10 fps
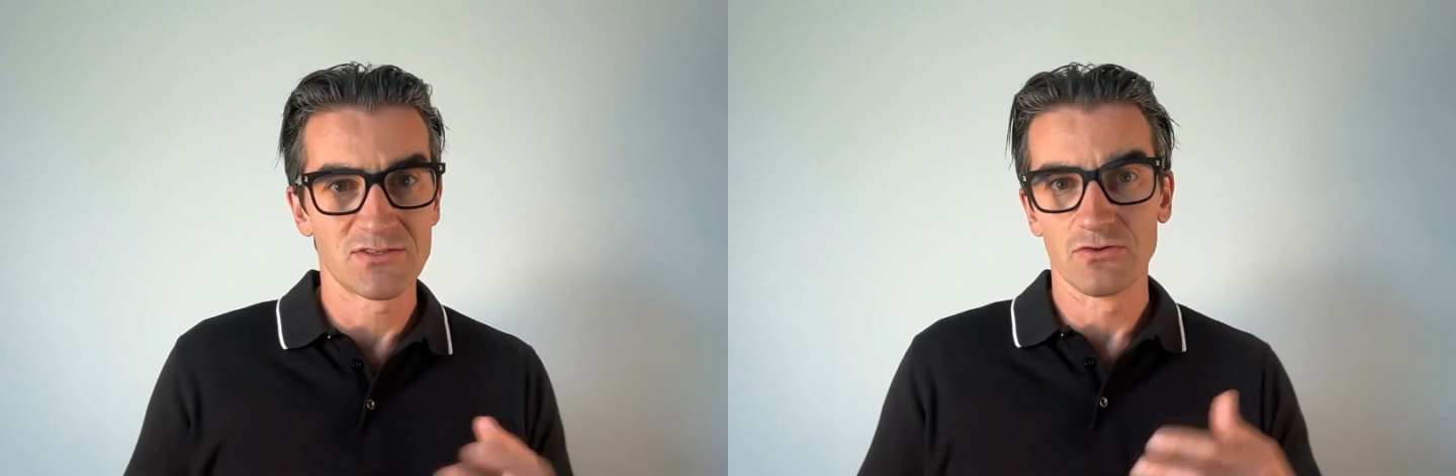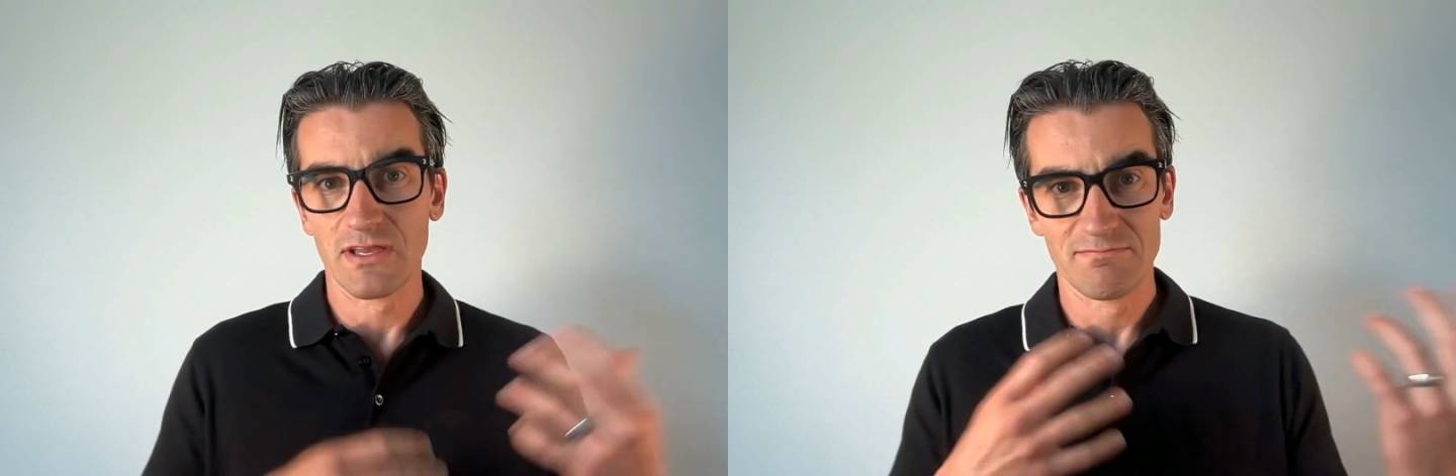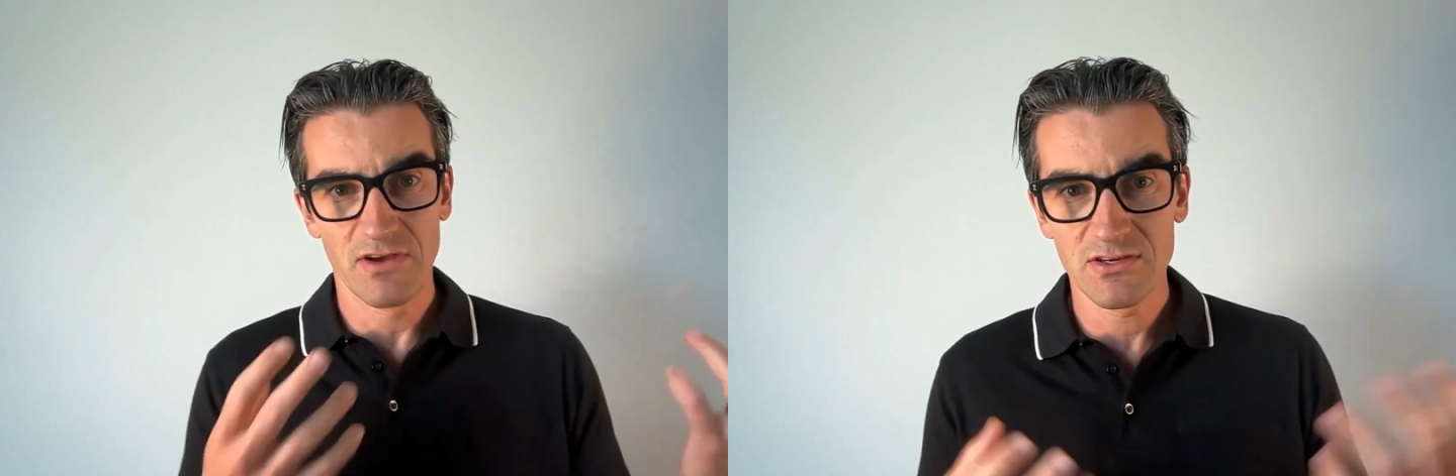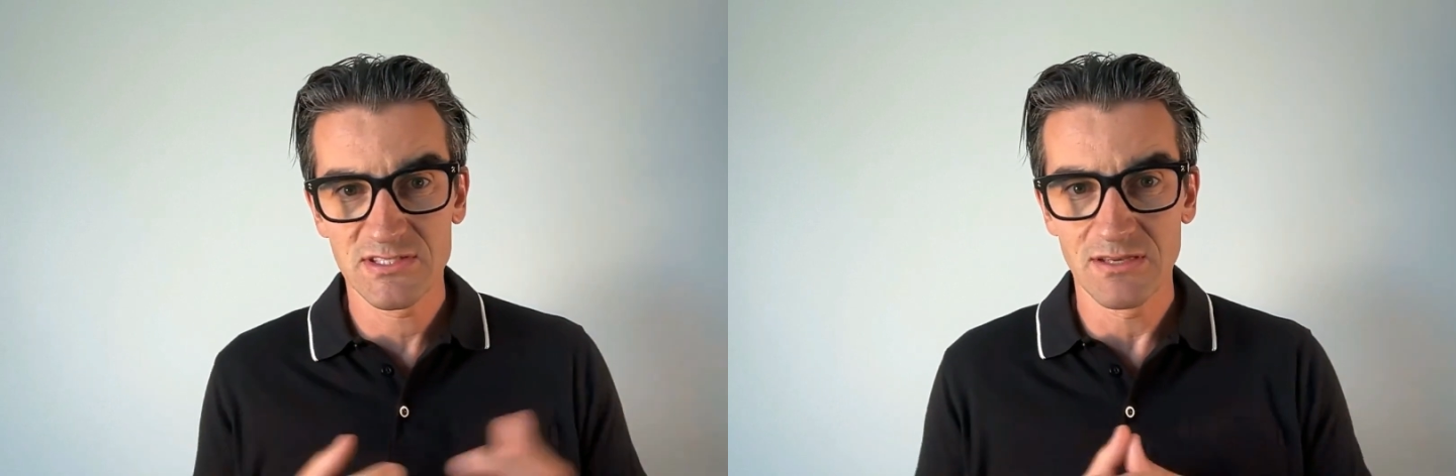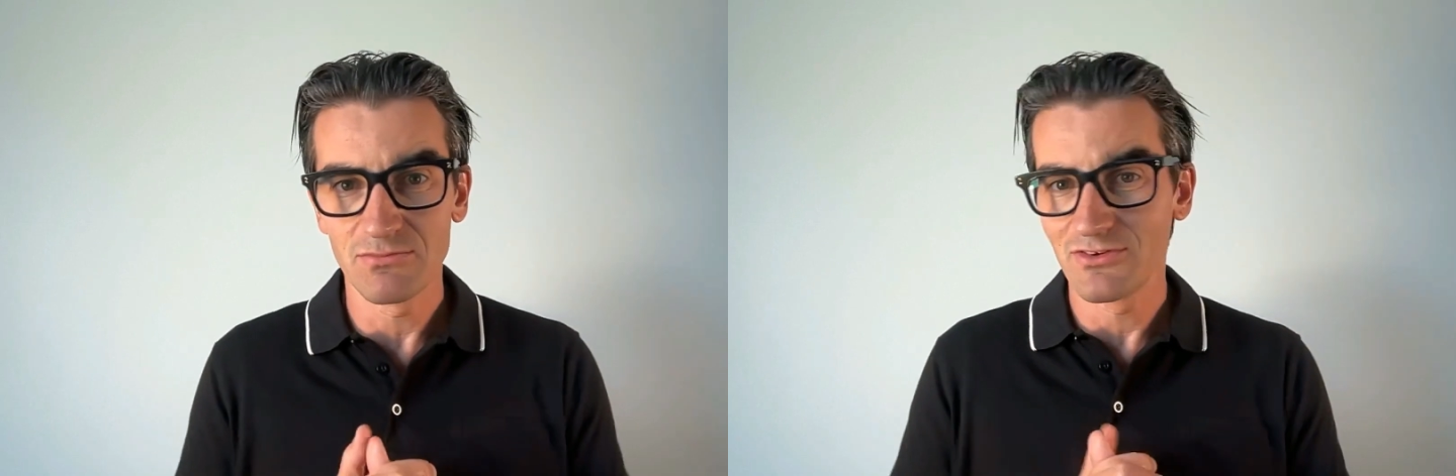So again, very
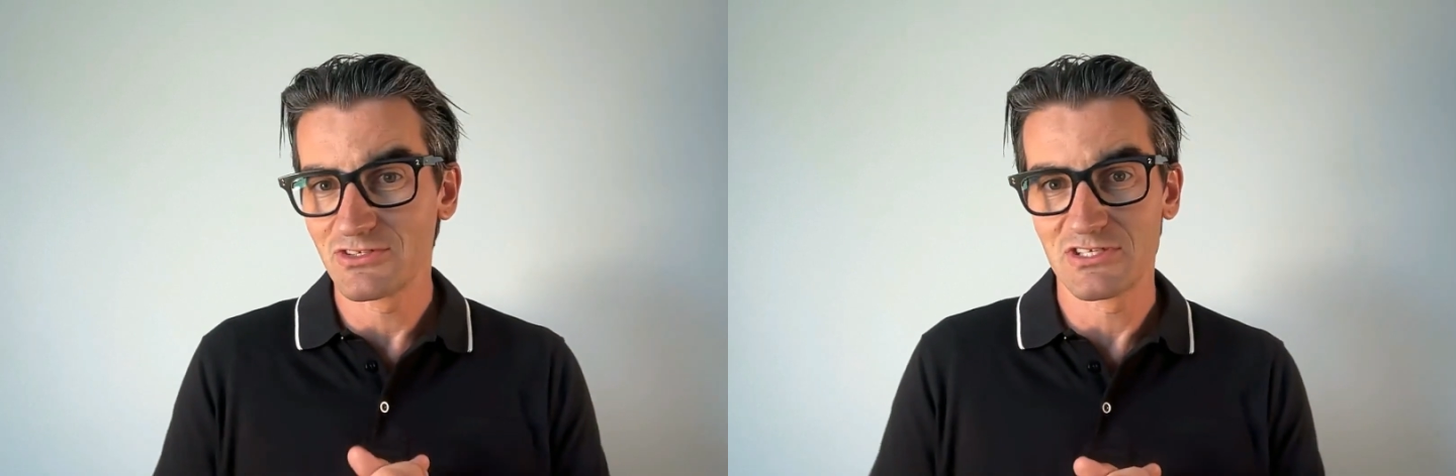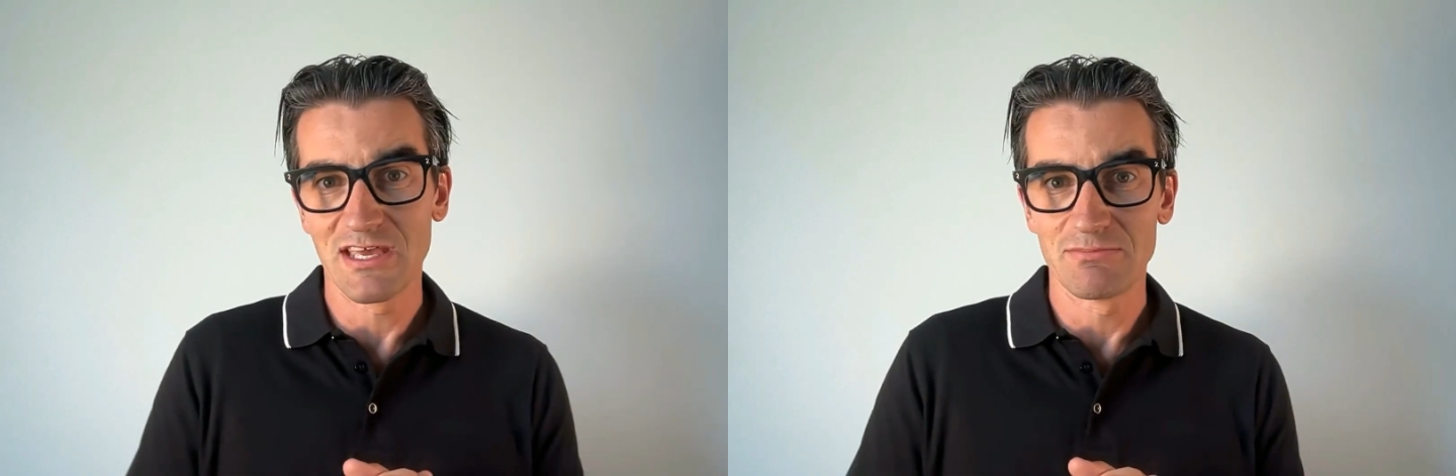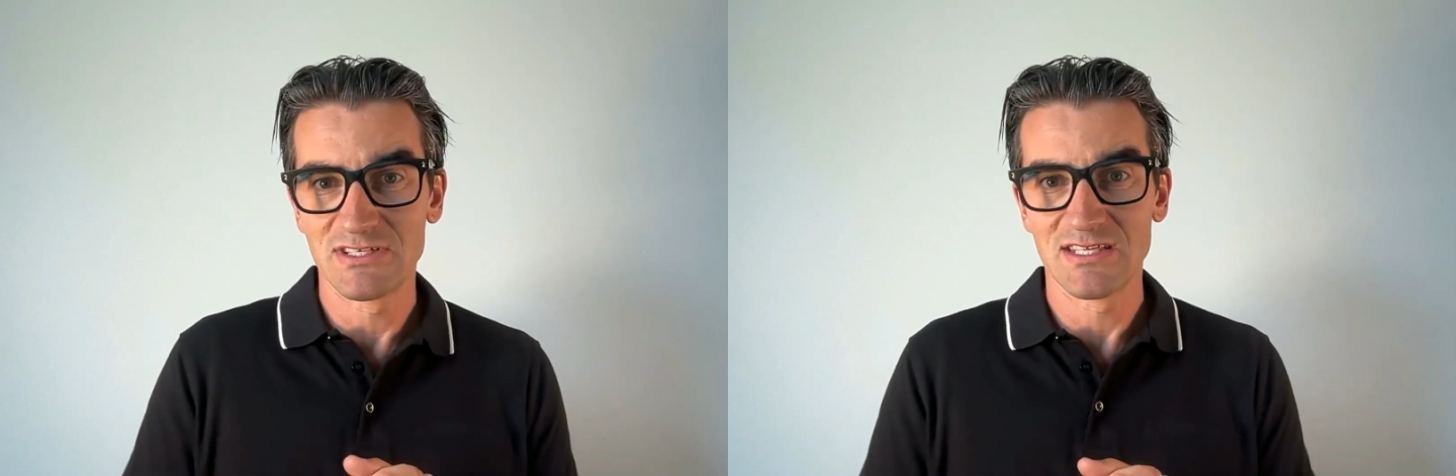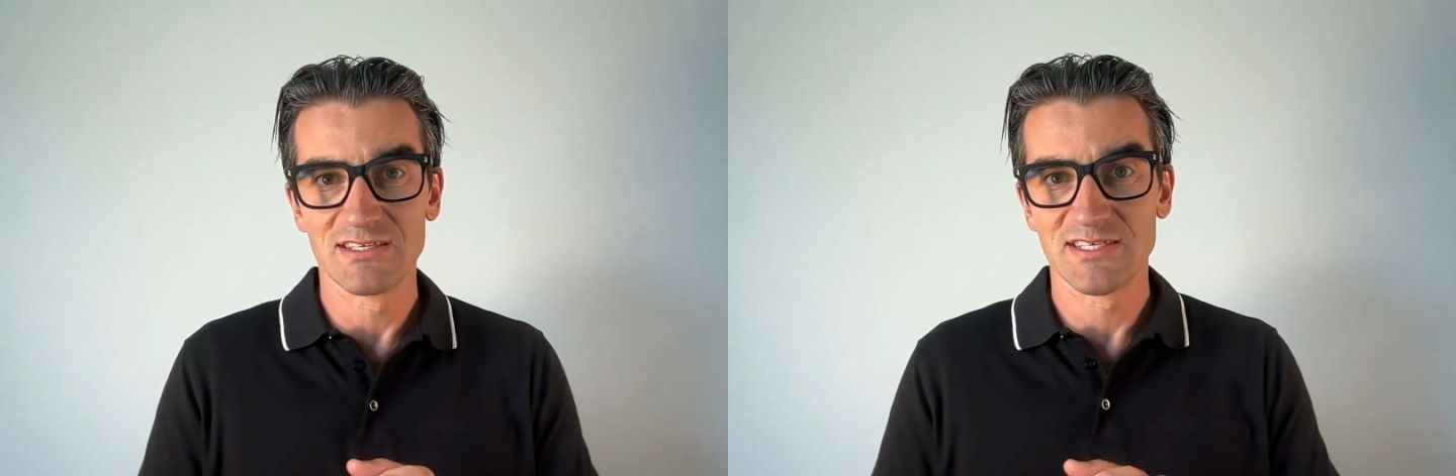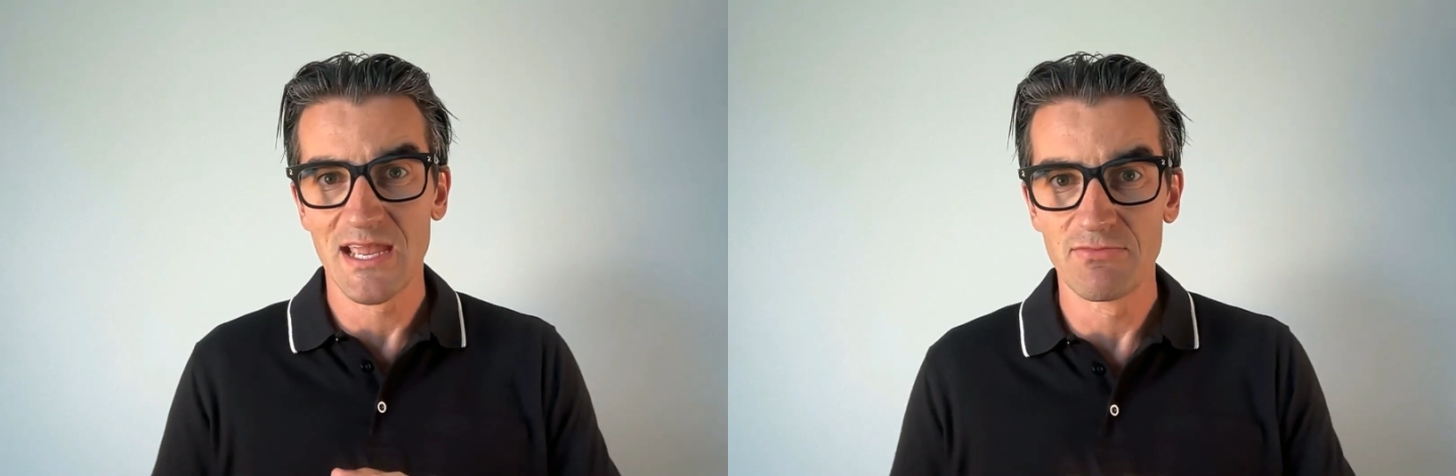similar to Edmonton,
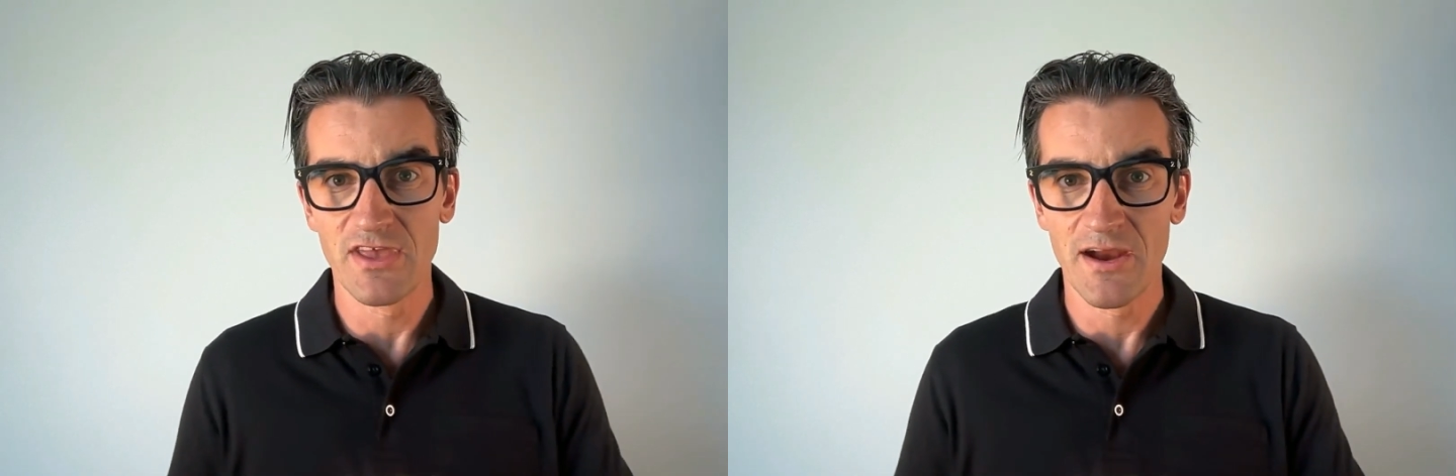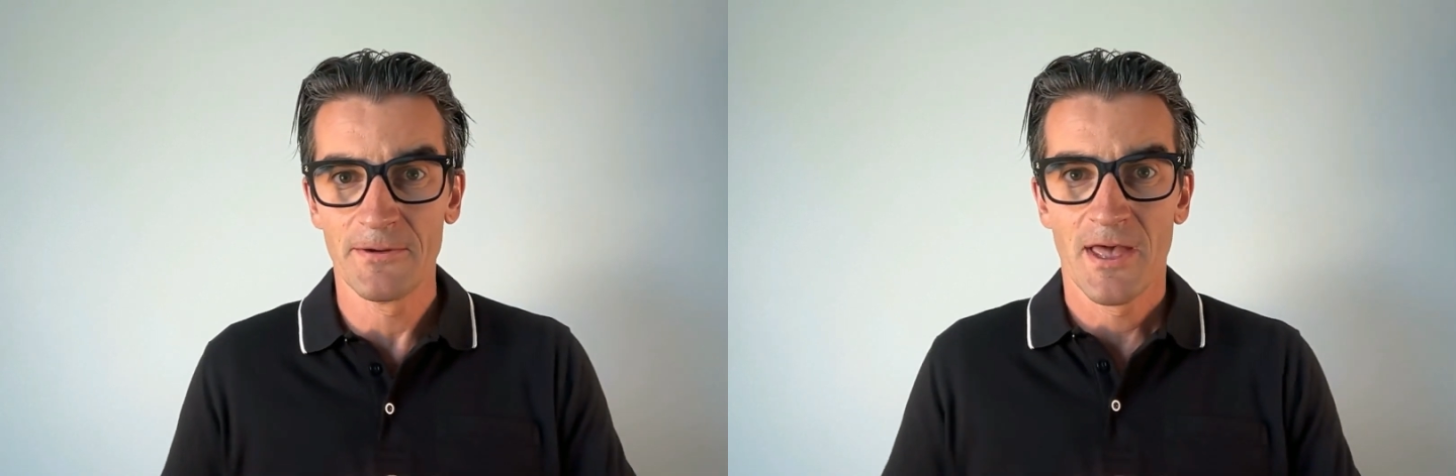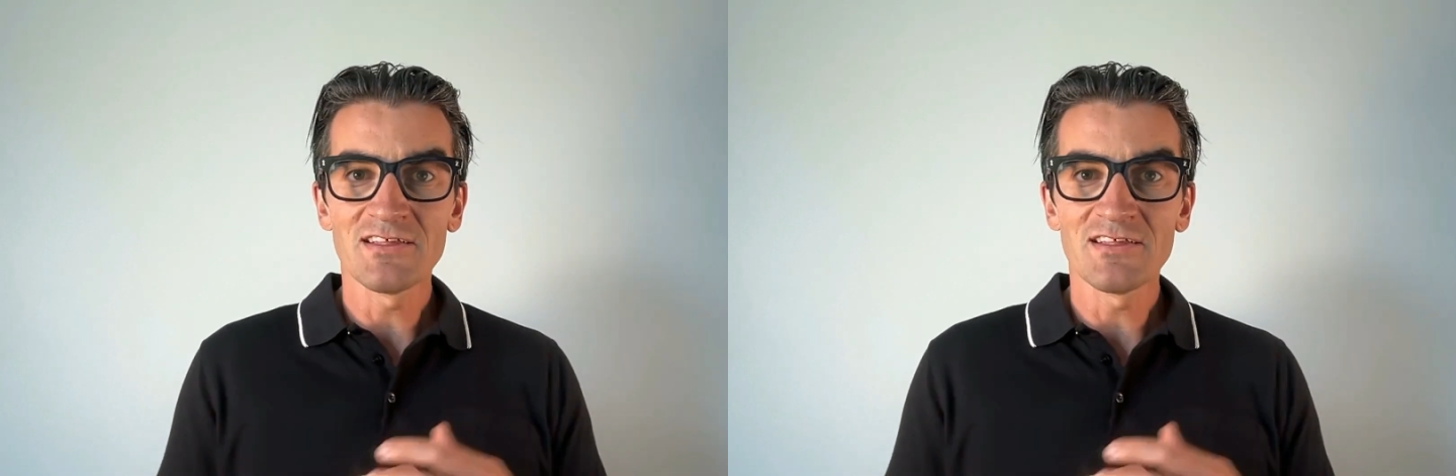the same there.